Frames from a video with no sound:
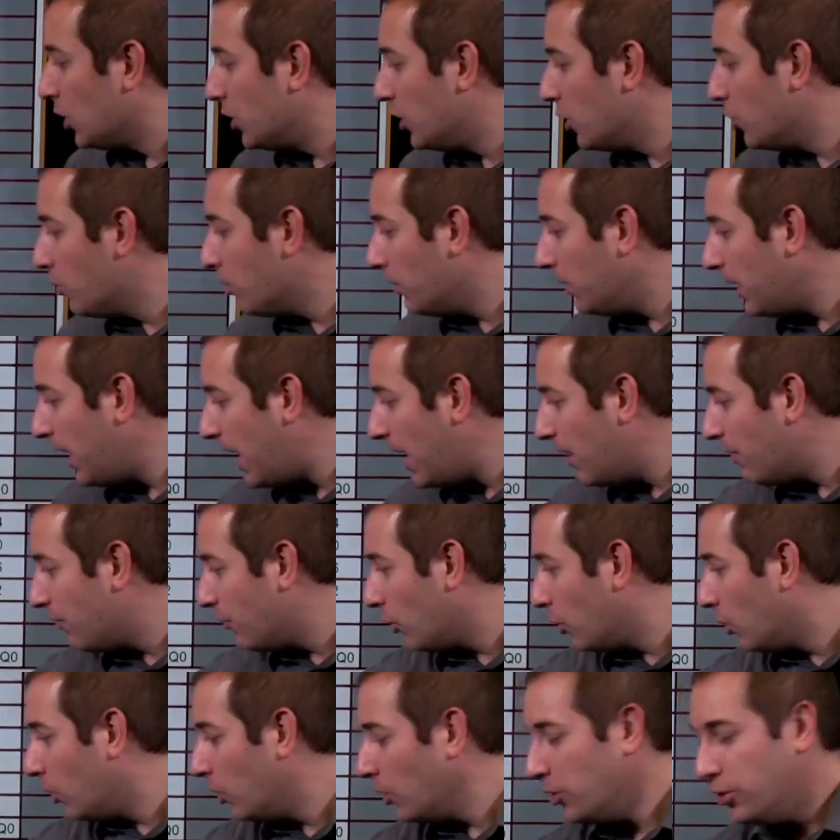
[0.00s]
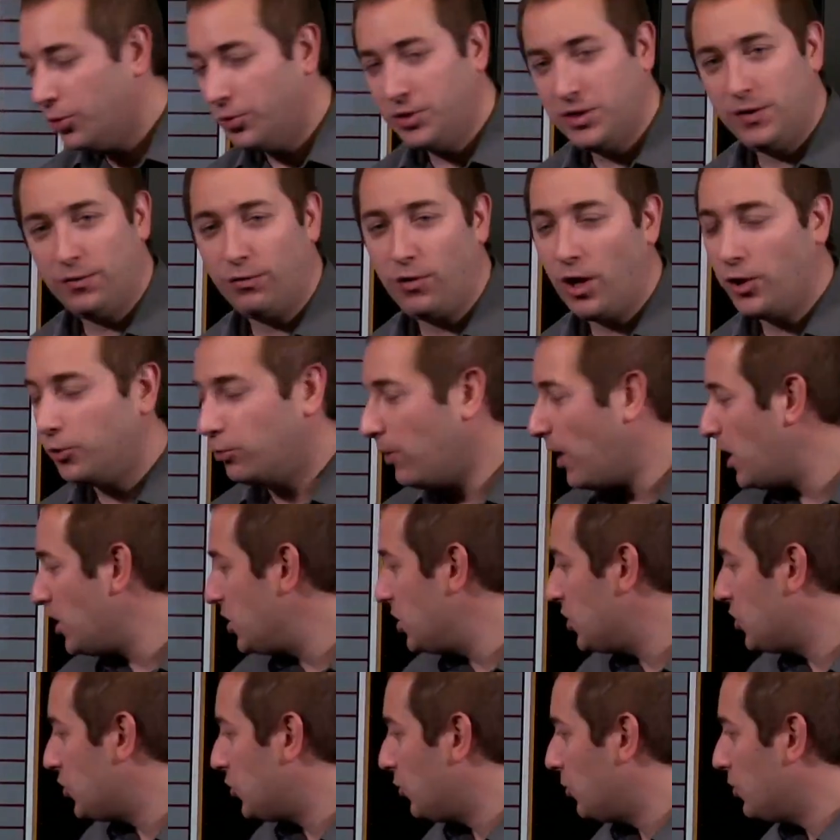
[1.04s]
you will have all your different
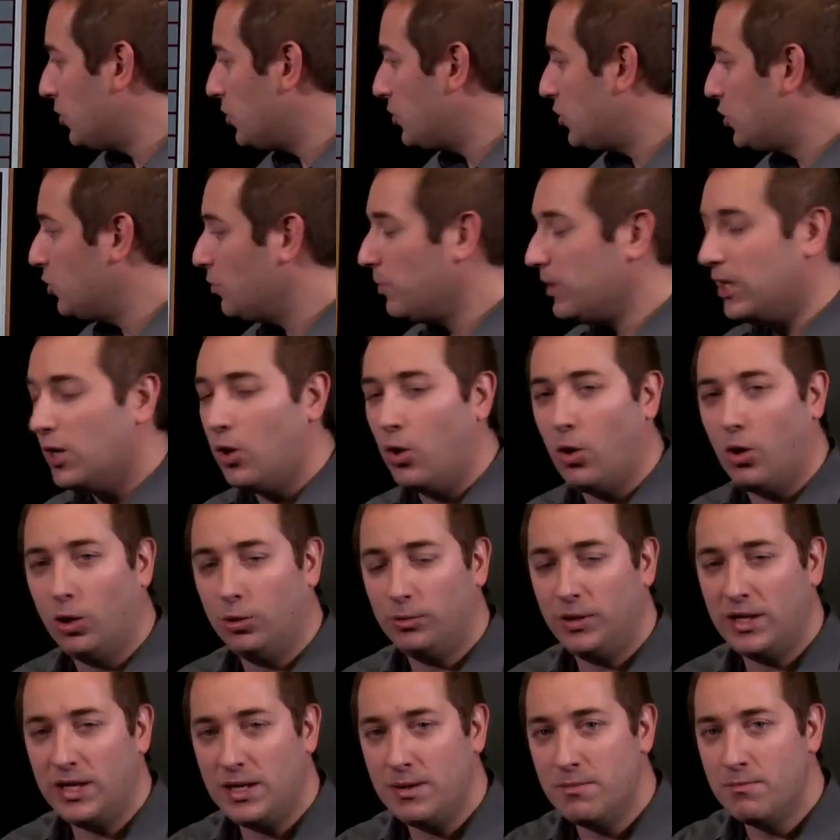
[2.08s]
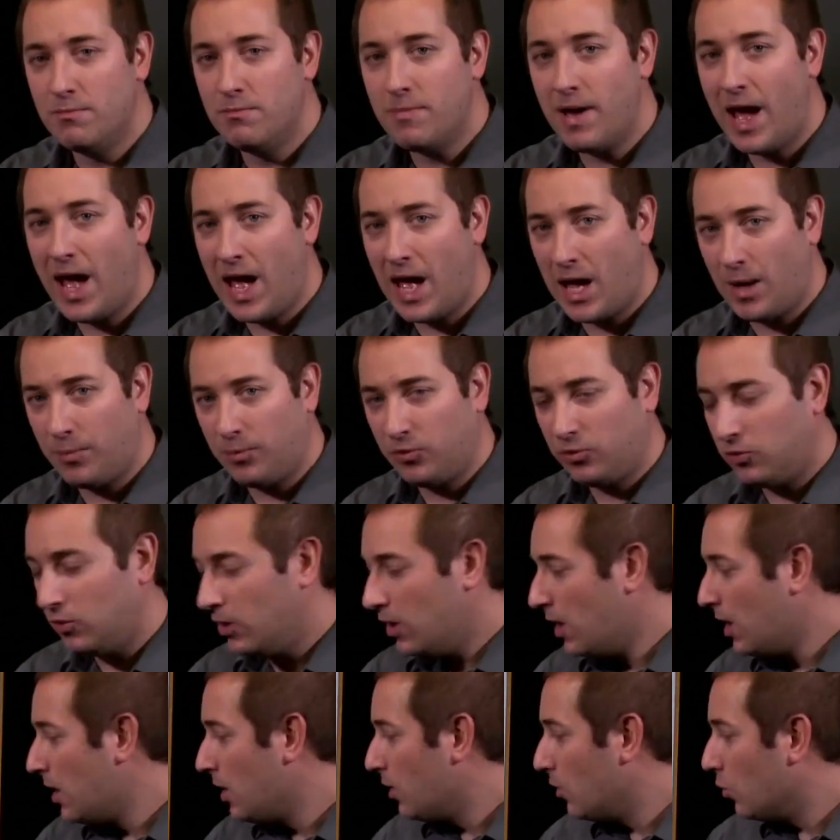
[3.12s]
registers to be already mapped
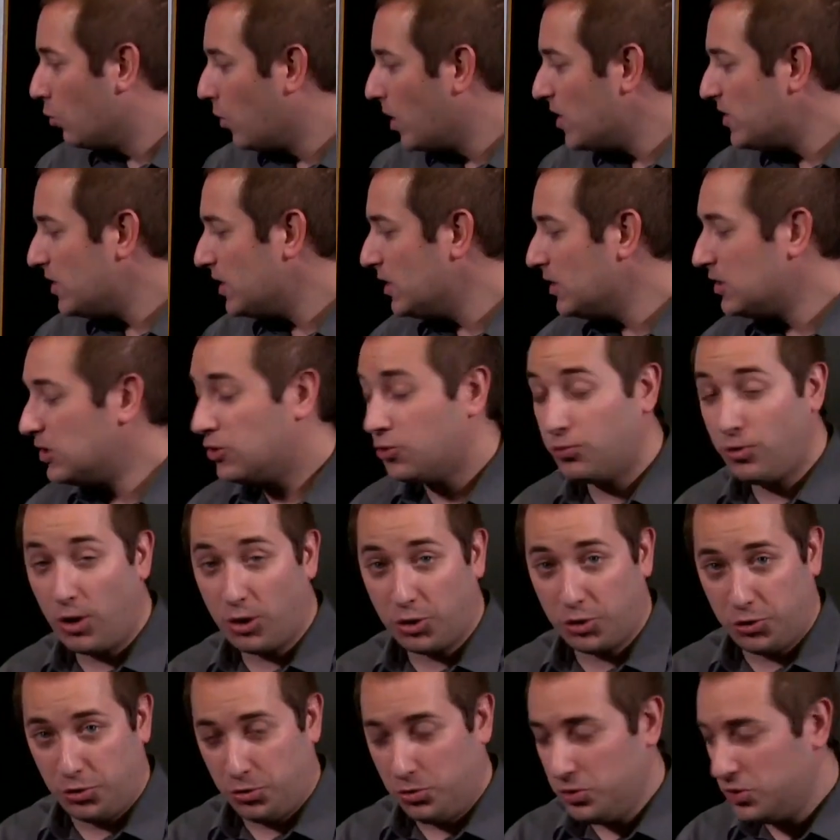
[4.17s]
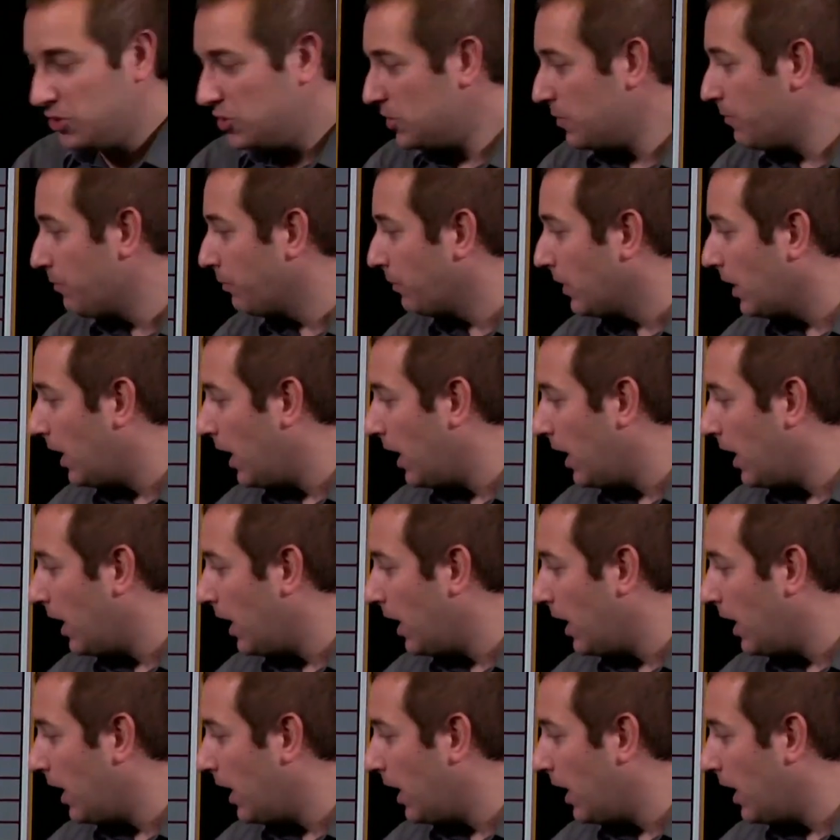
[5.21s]
within structures.